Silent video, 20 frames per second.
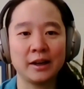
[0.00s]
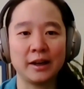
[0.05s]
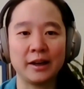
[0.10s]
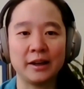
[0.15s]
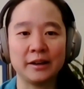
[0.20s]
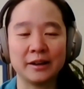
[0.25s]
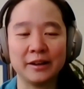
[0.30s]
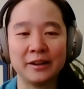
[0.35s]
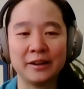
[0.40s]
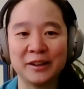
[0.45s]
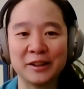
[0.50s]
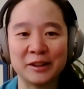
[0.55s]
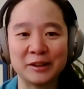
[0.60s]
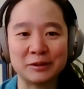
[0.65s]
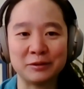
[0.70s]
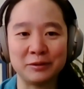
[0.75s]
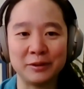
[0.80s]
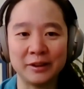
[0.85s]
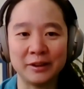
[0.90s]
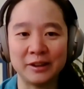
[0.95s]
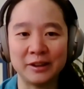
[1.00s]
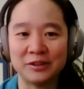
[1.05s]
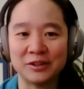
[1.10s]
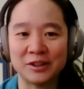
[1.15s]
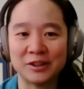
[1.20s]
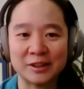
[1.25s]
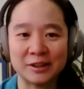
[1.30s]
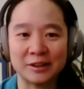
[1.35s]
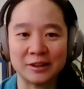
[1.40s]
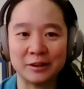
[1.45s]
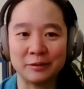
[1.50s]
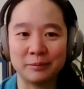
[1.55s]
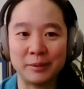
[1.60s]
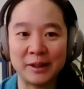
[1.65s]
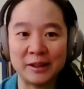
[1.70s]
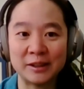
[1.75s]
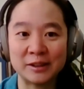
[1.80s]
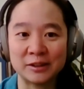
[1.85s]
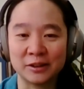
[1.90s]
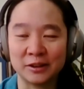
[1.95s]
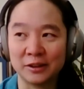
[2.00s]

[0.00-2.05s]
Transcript: And I think it's really just based